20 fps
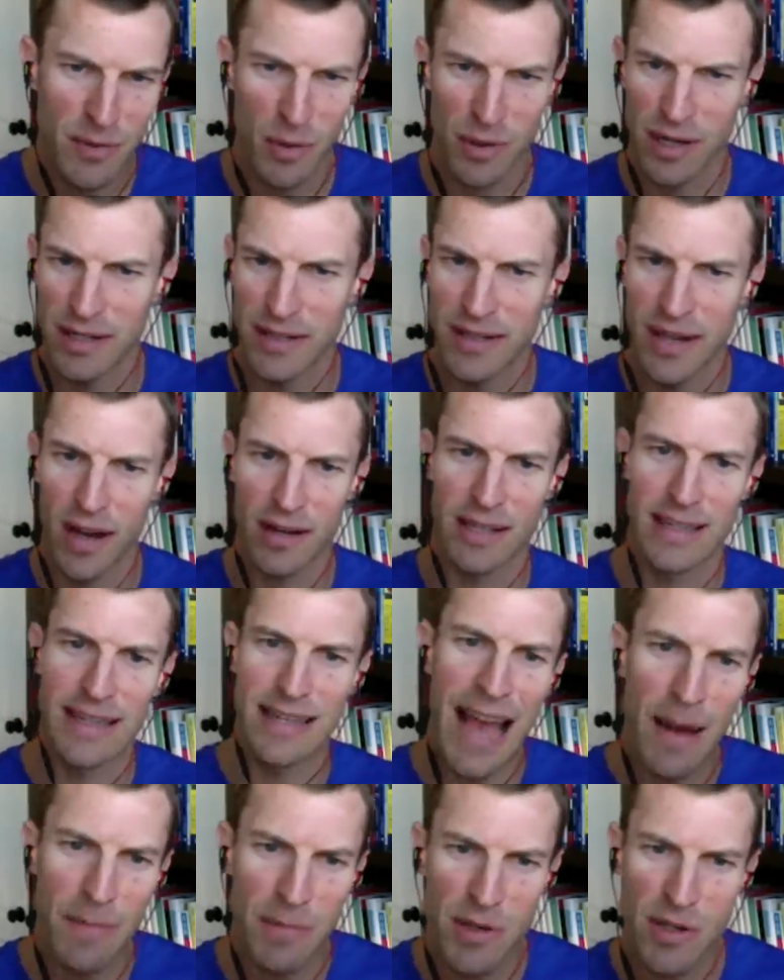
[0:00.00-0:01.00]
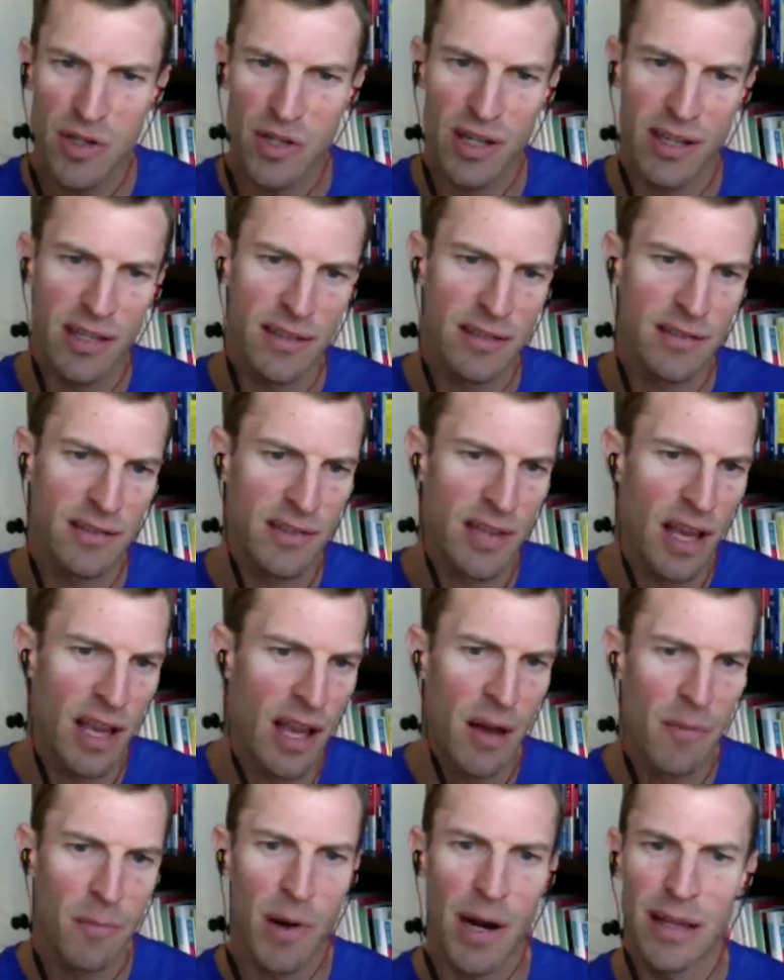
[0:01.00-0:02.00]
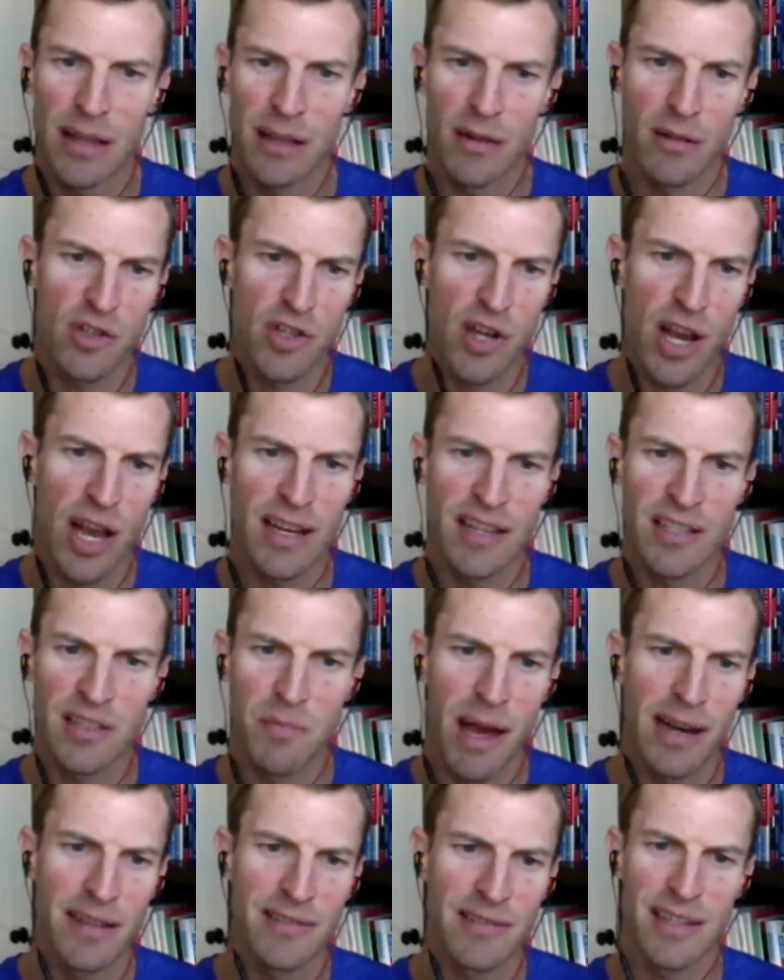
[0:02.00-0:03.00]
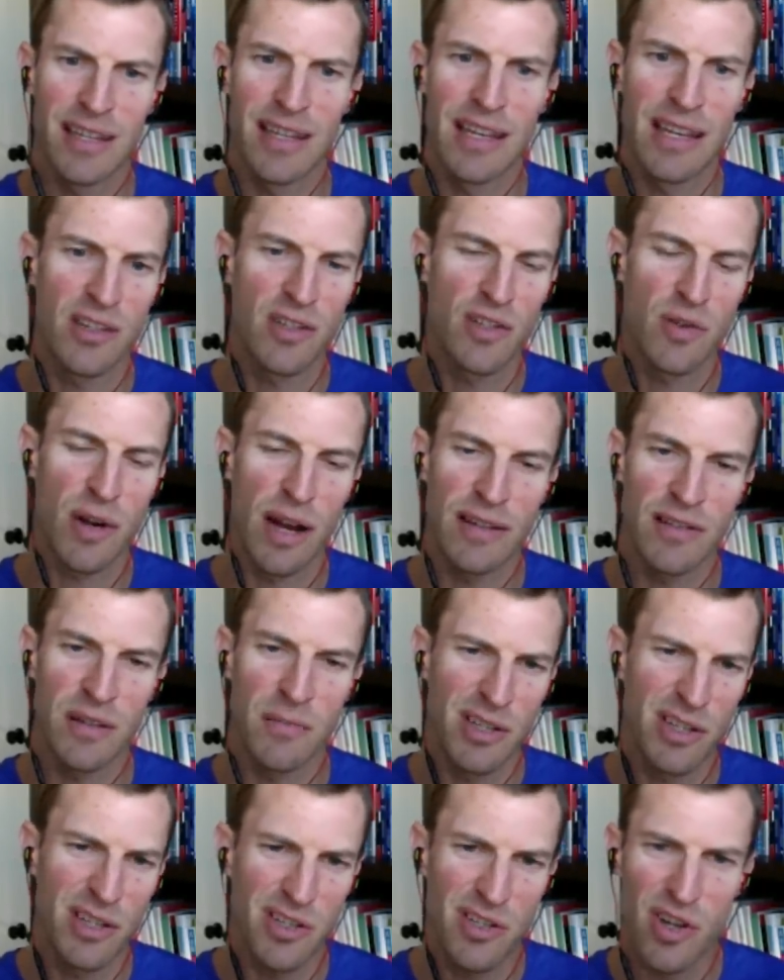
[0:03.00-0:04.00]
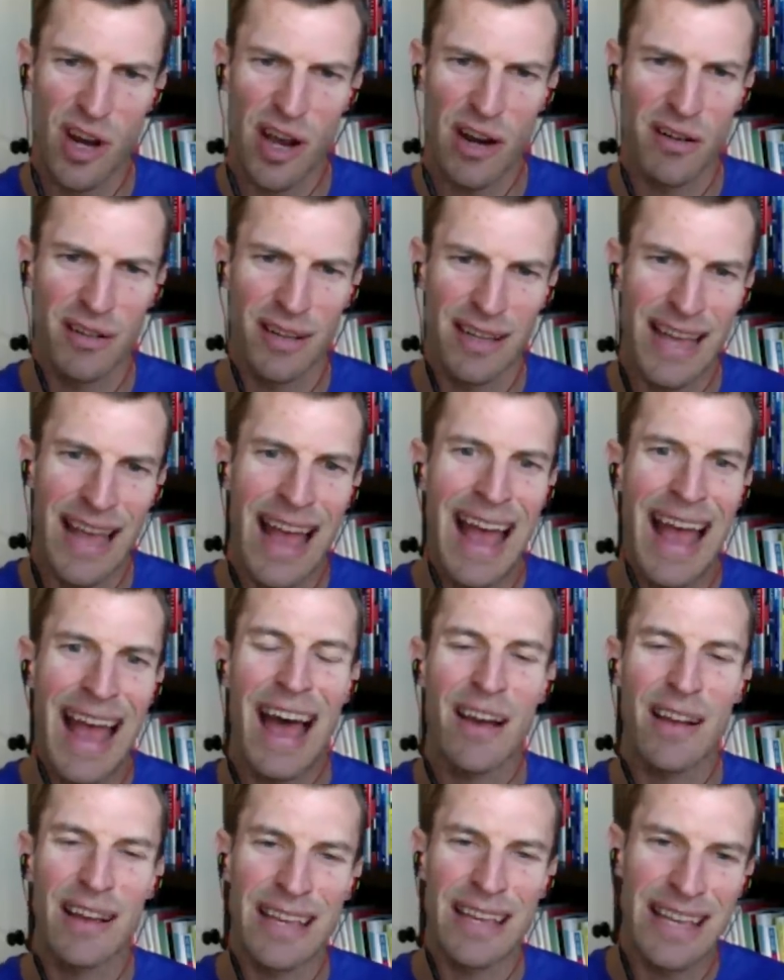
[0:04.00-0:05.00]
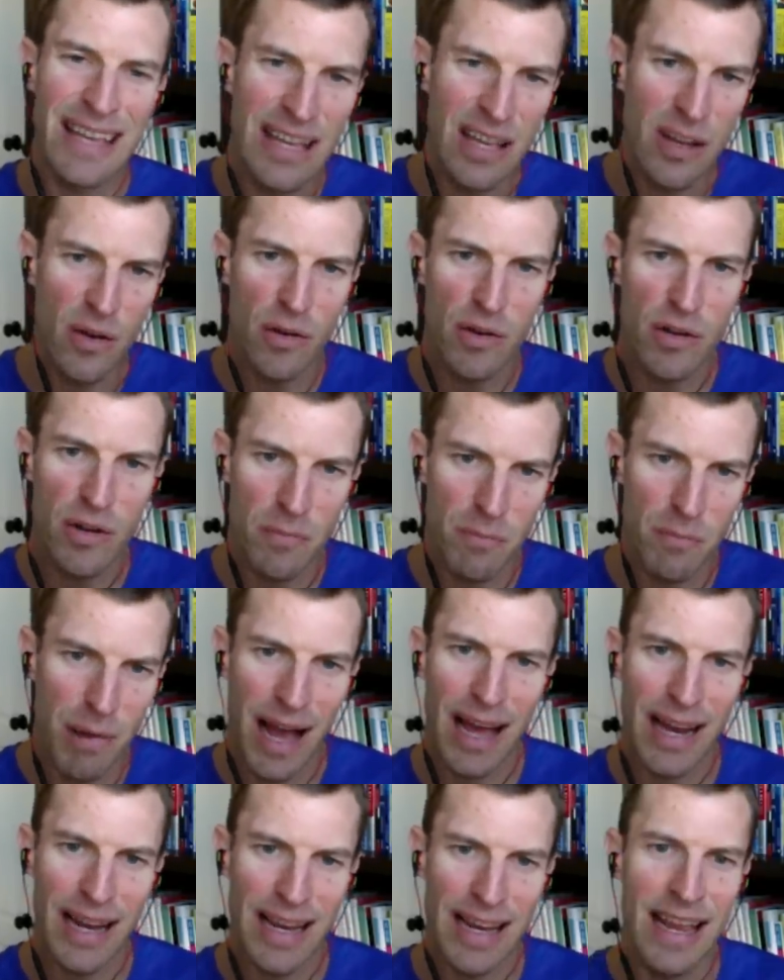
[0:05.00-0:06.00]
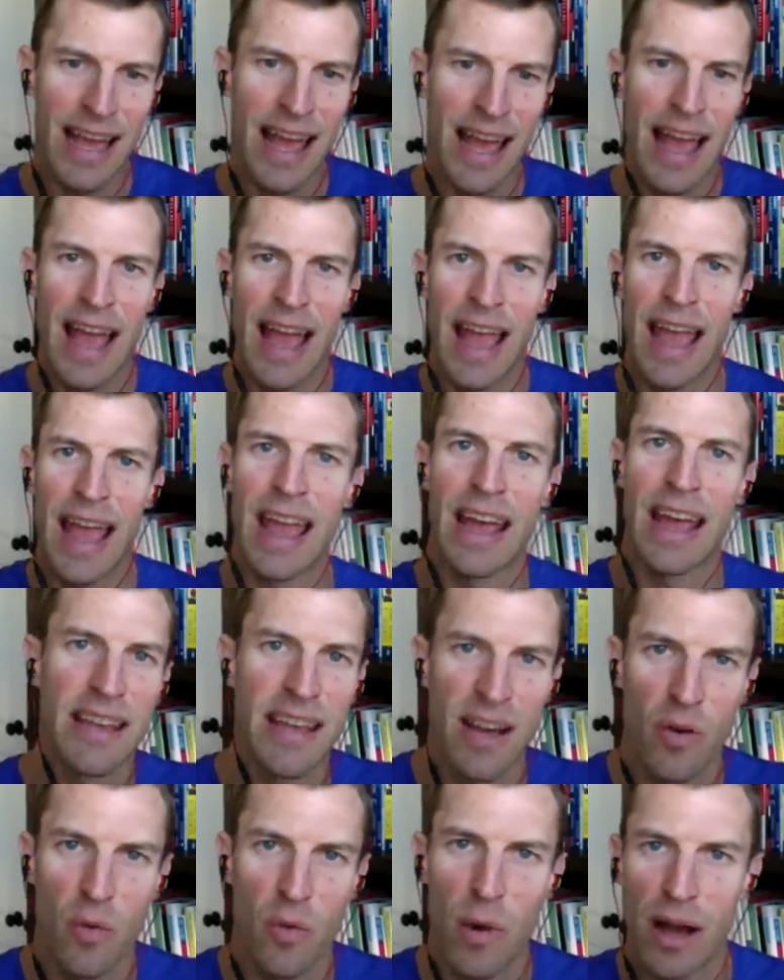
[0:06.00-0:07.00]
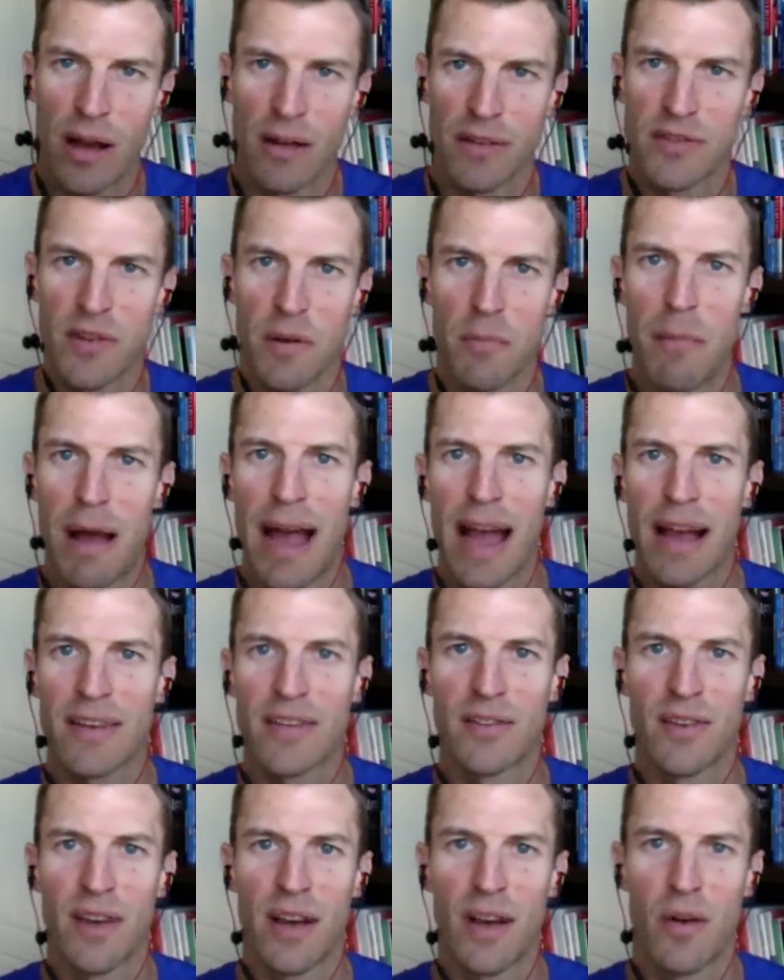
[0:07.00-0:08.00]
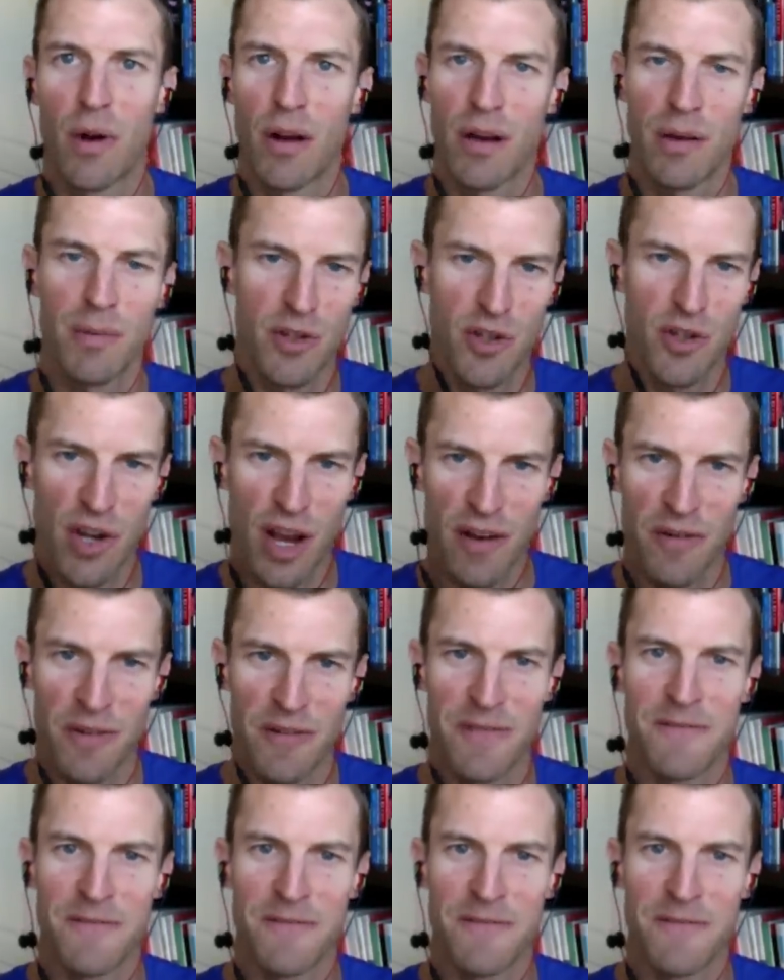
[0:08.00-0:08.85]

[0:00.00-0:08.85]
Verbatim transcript: We're going to talk adaptogens, probably a little Chinese medicine, de stressing, but just generally how to heal your body and get well. So, Max, uh, welcome to the show.